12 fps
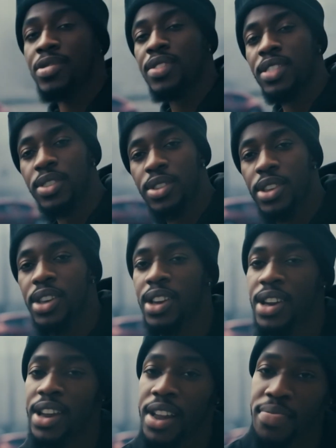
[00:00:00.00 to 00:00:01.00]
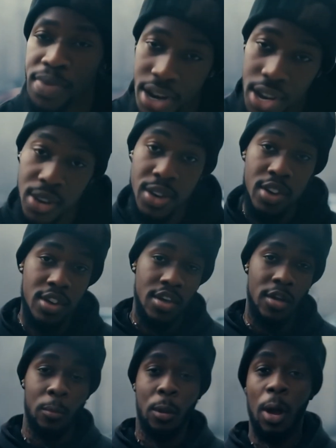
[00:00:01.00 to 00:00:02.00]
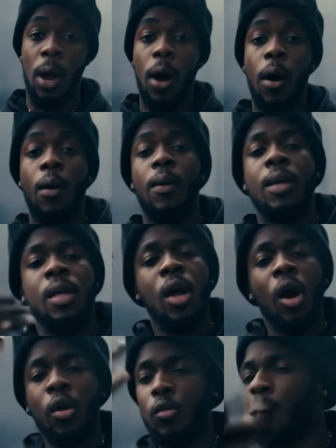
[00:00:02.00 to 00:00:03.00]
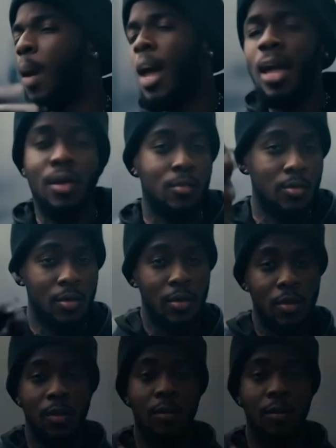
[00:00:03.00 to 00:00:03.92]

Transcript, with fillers: mistake doesn't happen every time, but it still does happen quite a lot.